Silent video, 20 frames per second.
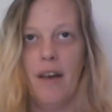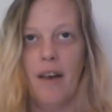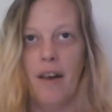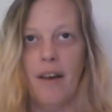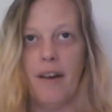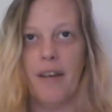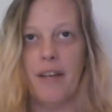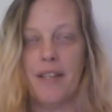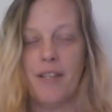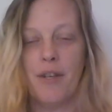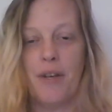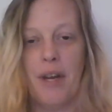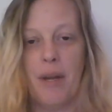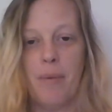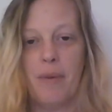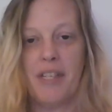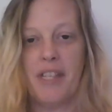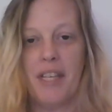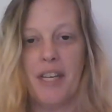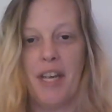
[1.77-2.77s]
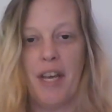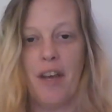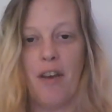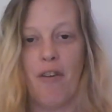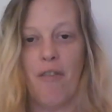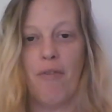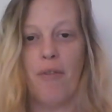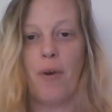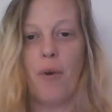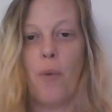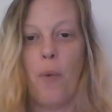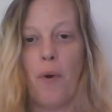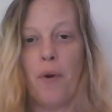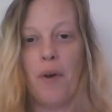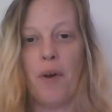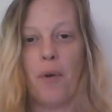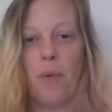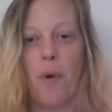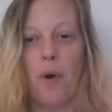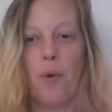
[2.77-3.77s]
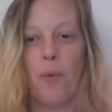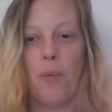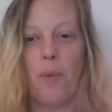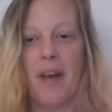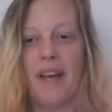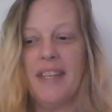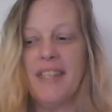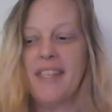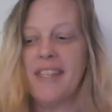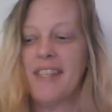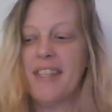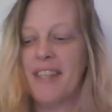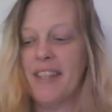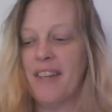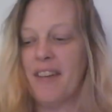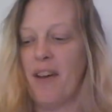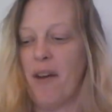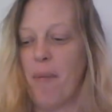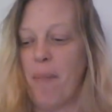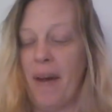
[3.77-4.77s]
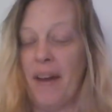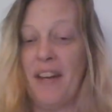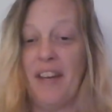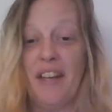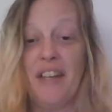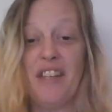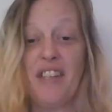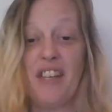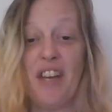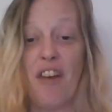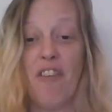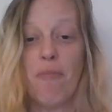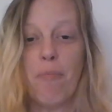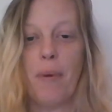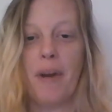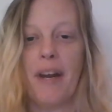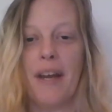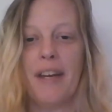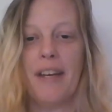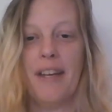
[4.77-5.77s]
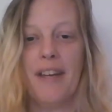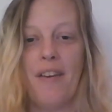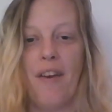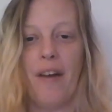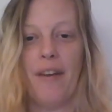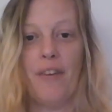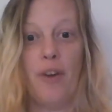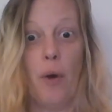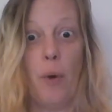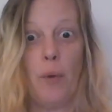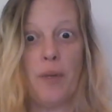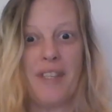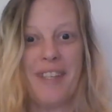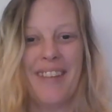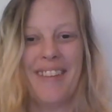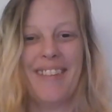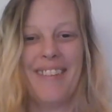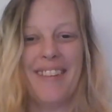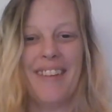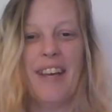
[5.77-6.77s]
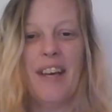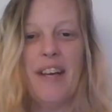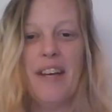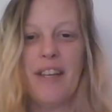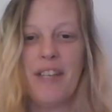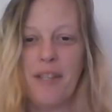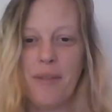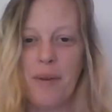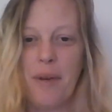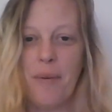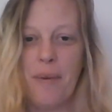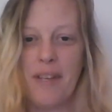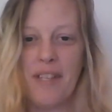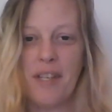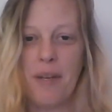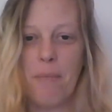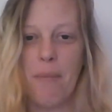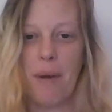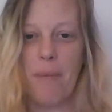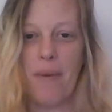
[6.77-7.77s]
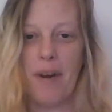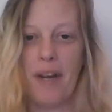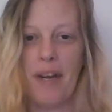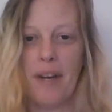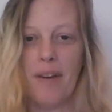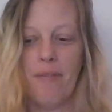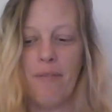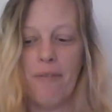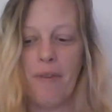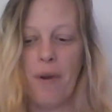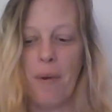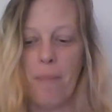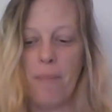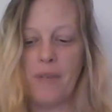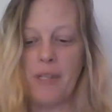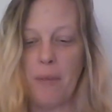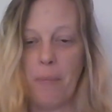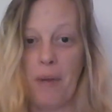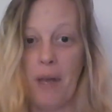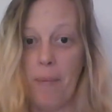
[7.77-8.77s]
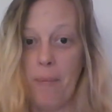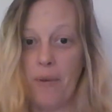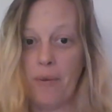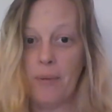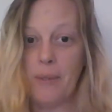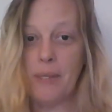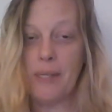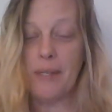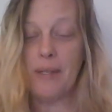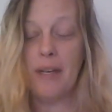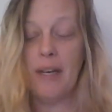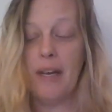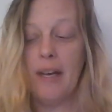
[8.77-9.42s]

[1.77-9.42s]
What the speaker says: Yesterday was the day of quote-unquote rest. I did stuff, but I did not dose. So I rested my brain from some chemicals.